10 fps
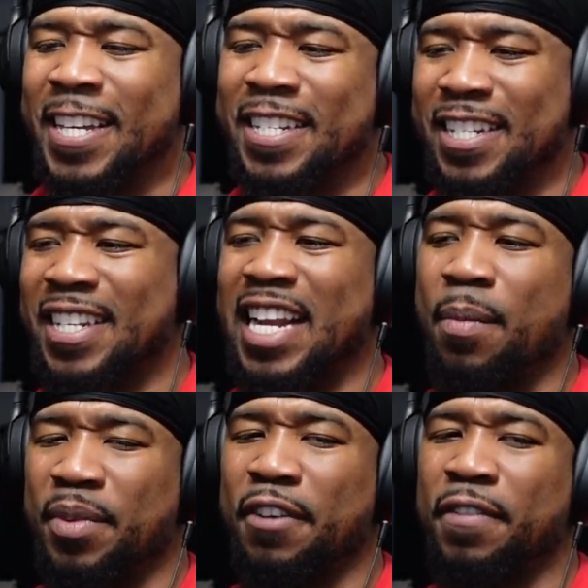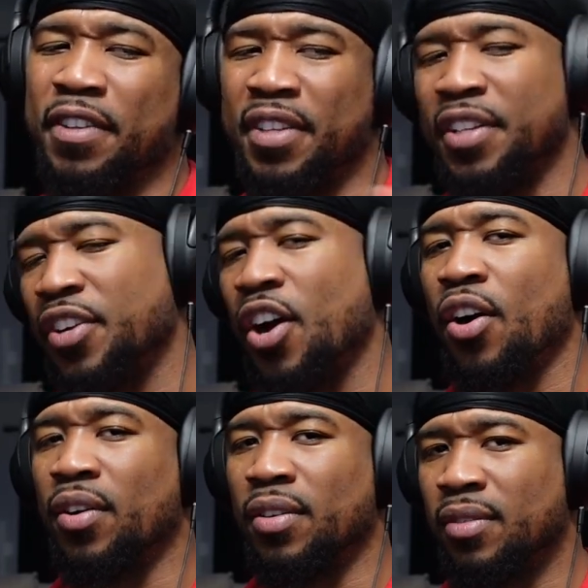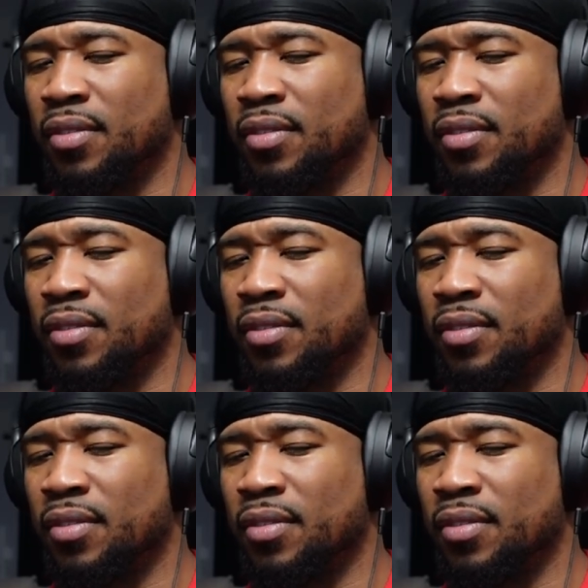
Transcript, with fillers: He's just saying I'm different than y'all.